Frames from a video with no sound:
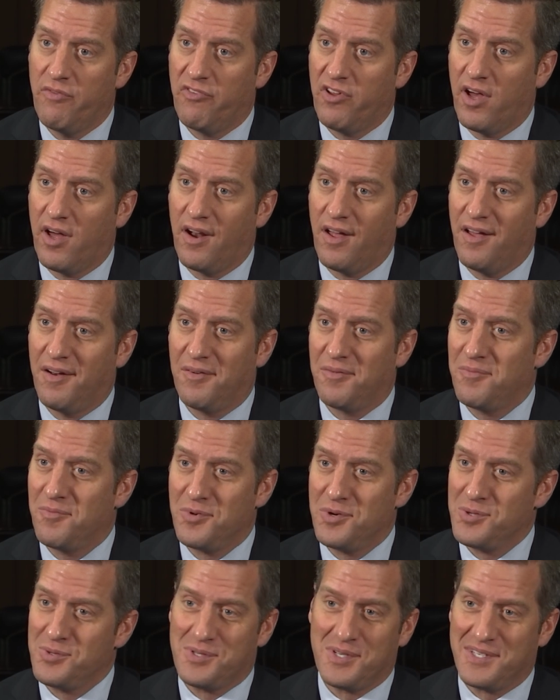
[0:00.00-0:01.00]
we've done on
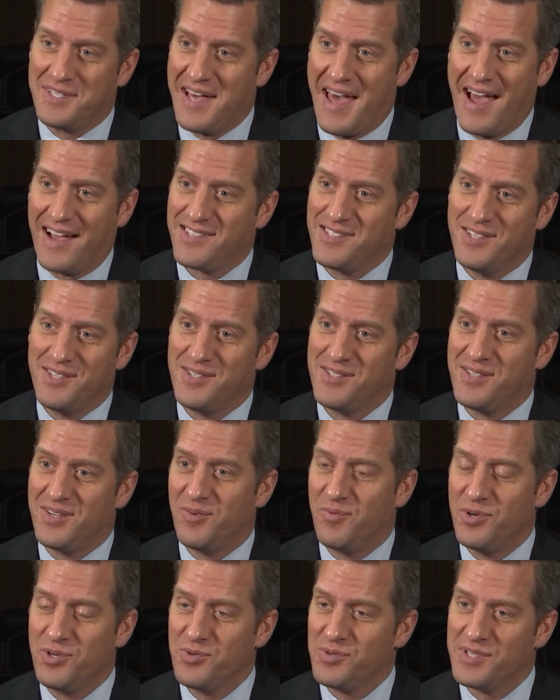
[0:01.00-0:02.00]
reducing taxes
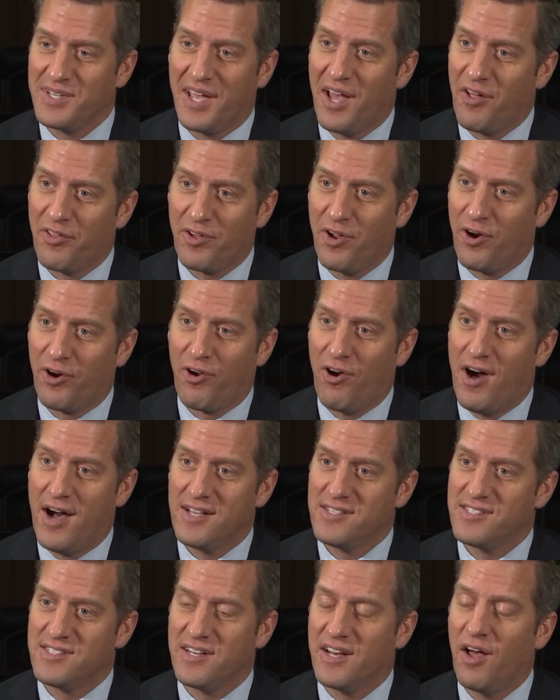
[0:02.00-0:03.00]
and reducing health care
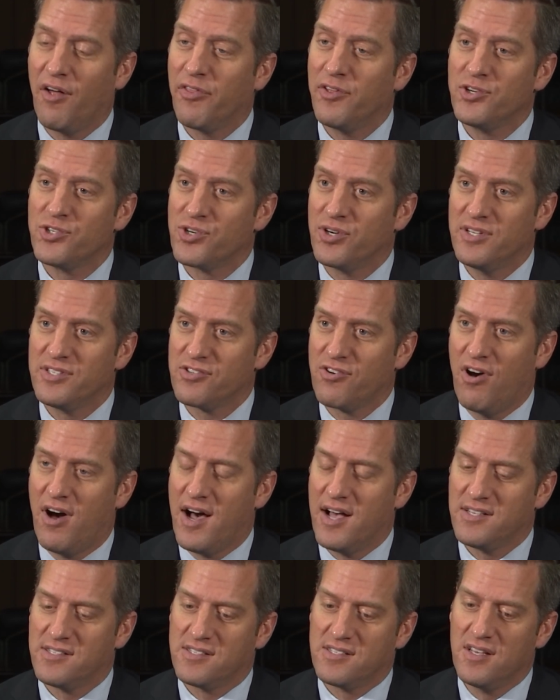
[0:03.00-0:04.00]
costs and health insurance
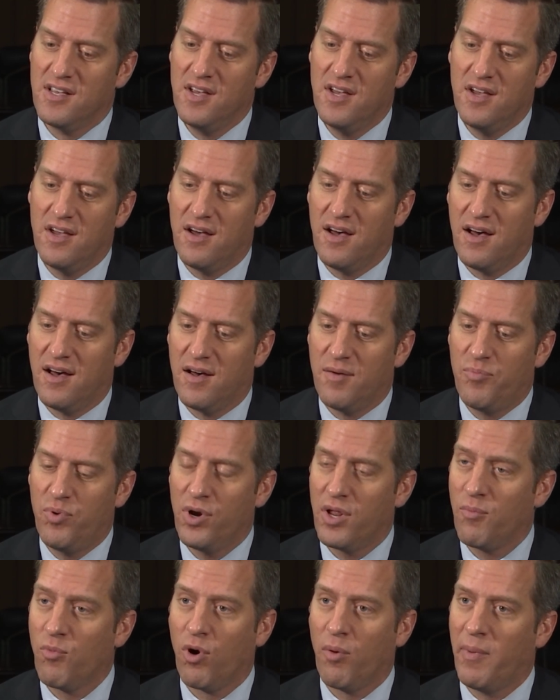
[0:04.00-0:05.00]
costs,
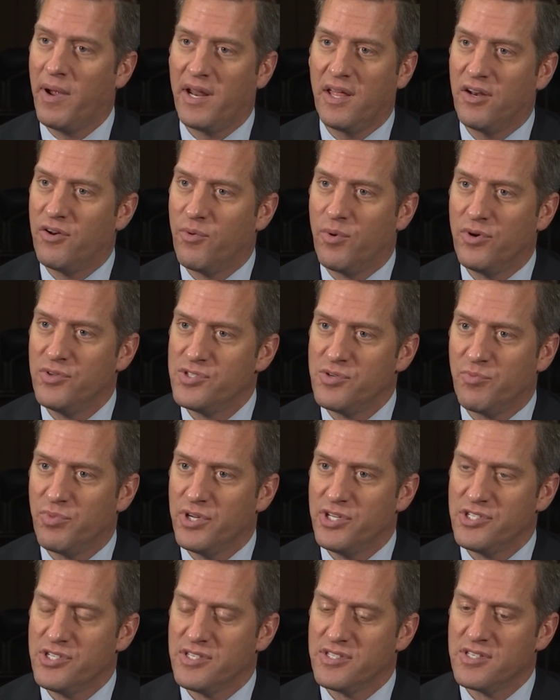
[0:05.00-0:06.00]
putting more money into roads and
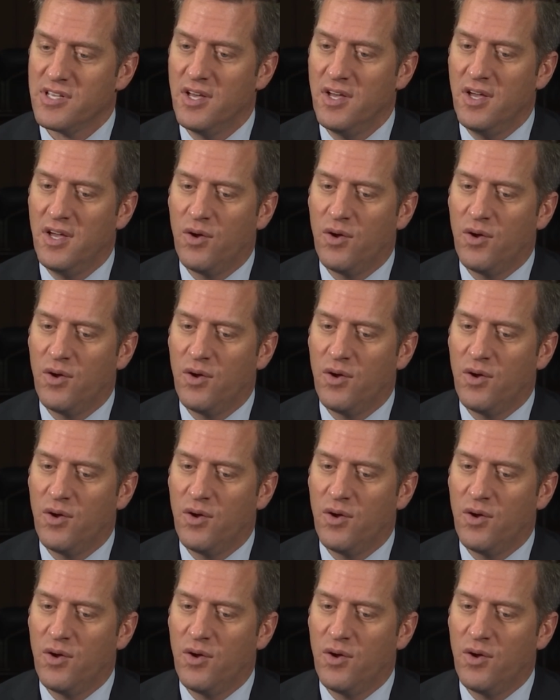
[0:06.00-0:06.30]
bridges.